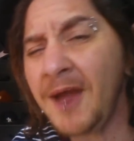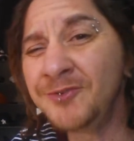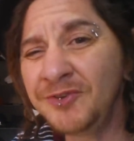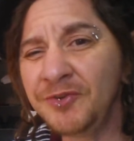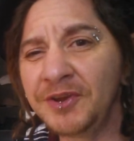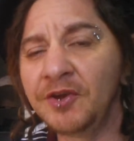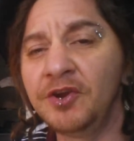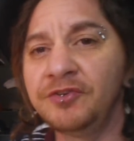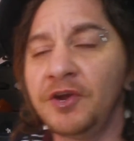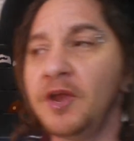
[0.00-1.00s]
This one's really
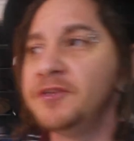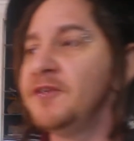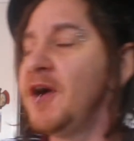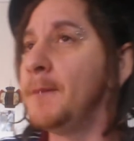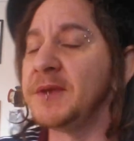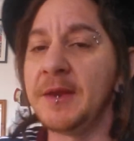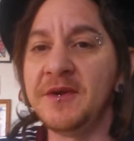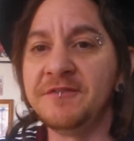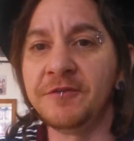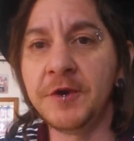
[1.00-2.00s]
good. It's got lots of
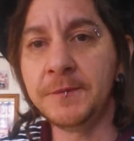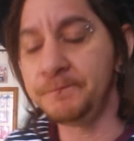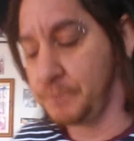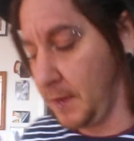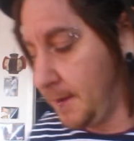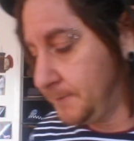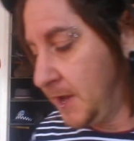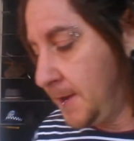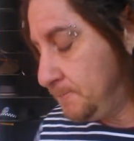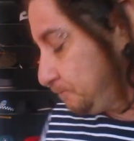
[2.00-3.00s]
kiwi fruit
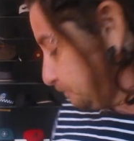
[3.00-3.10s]
in it.